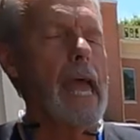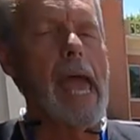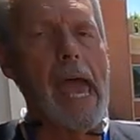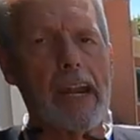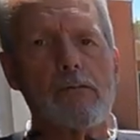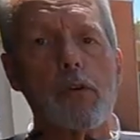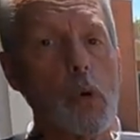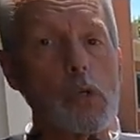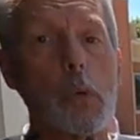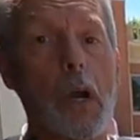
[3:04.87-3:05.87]
at a
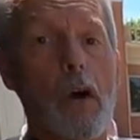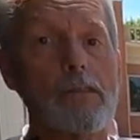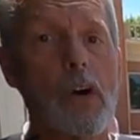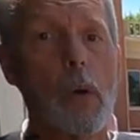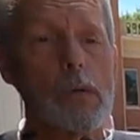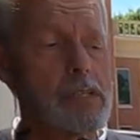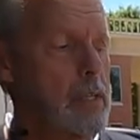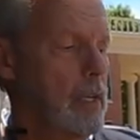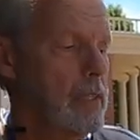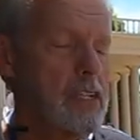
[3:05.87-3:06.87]
full 12 volts,
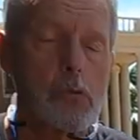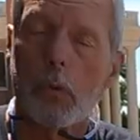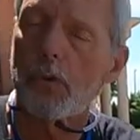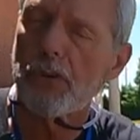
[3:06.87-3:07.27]
this will